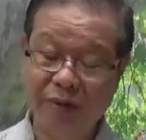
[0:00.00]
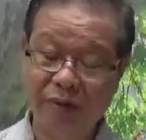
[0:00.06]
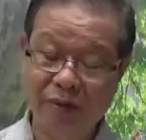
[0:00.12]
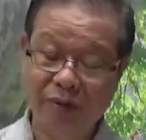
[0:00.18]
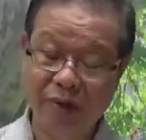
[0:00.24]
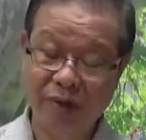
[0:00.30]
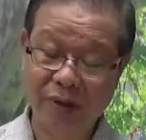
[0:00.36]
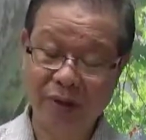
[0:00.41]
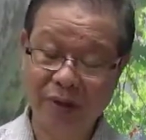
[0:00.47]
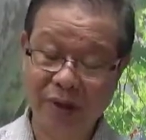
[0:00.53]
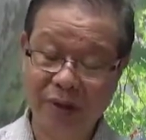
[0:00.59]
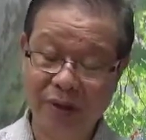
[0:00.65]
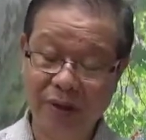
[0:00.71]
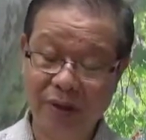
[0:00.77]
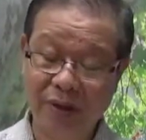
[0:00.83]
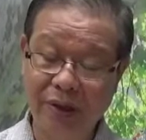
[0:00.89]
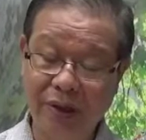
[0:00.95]
for the
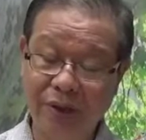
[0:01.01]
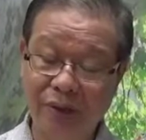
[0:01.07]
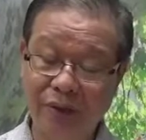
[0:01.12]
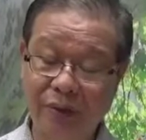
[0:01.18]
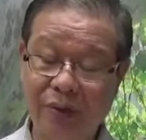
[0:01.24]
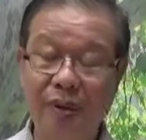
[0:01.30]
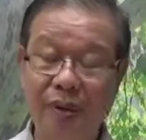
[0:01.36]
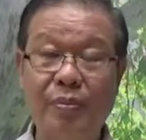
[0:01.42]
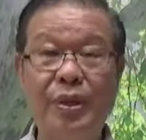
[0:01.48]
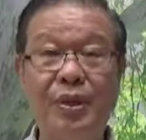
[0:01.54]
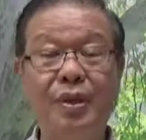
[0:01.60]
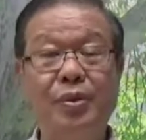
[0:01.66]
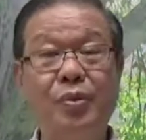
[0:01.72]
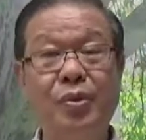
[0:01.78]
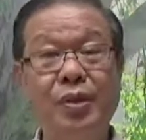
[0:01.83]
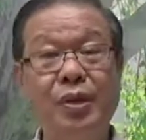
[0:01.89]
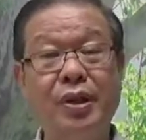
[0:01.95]
recitation of the
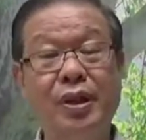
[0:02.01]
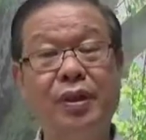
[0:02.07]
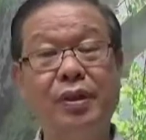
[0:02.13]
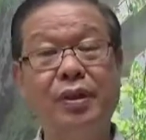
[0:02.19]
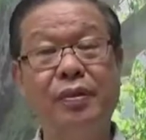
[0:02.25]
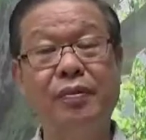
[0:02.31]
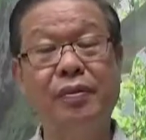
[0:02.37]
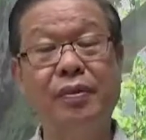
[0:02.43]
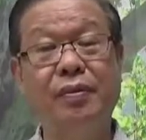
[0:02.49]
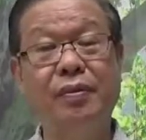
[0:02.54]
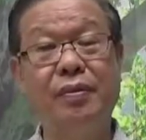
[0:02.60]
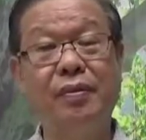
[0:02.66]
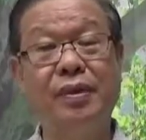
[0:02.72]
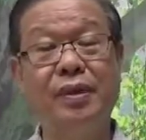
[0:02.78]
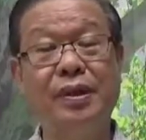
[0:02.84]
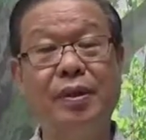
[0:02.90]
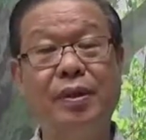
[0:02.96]
Patimokkha,
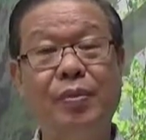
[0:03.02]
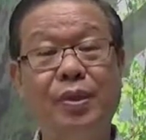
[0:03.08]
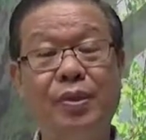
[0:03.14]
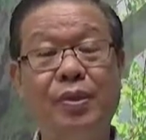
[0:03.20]
for example.